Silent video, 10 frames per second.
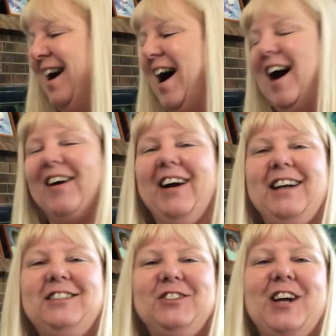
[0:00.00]
All
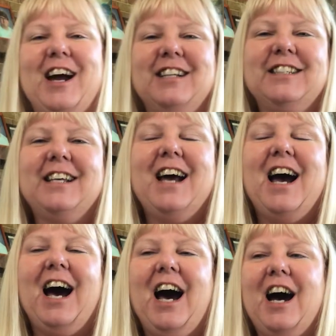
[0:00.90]
right, you guys.
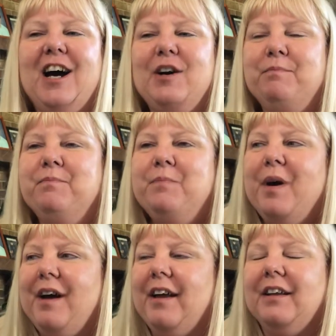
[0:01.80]
Um,
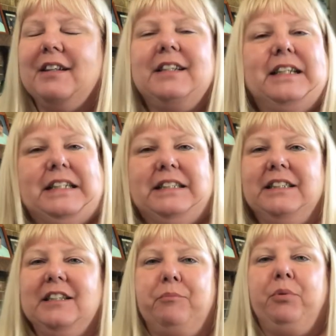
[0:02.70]

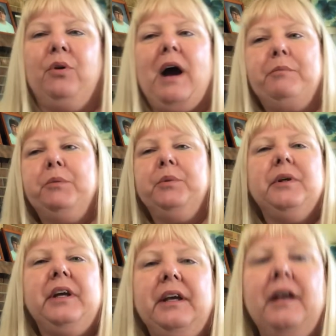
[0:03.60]

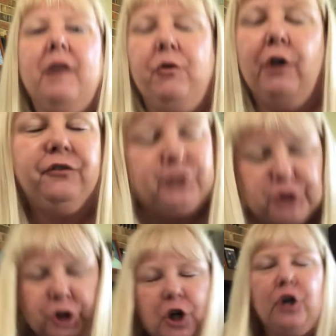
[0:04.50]
probably, well, for
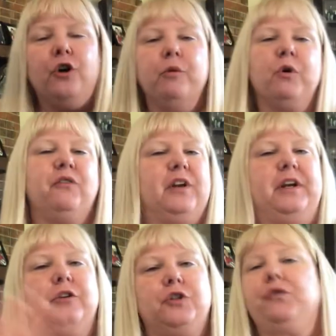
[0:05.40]
sure, no more
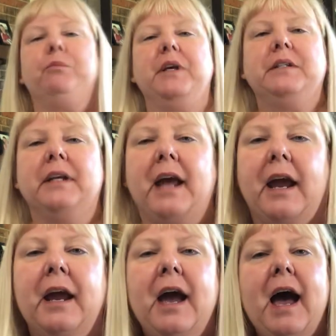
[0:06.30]
videos for me
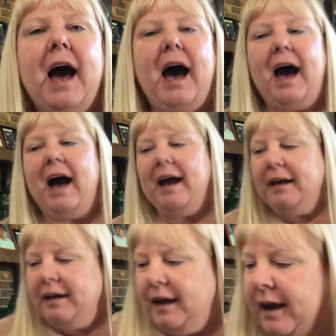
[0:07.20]
today.
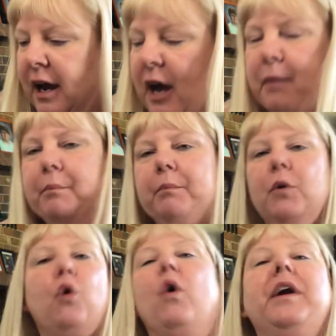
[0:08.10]
I
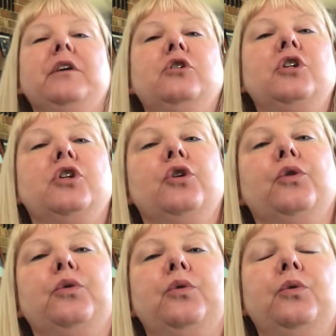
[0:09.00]
am going
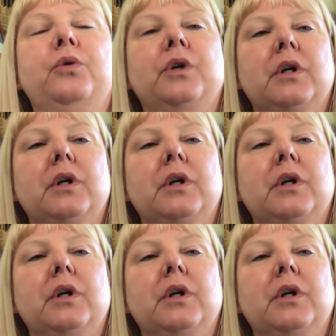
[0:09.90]
to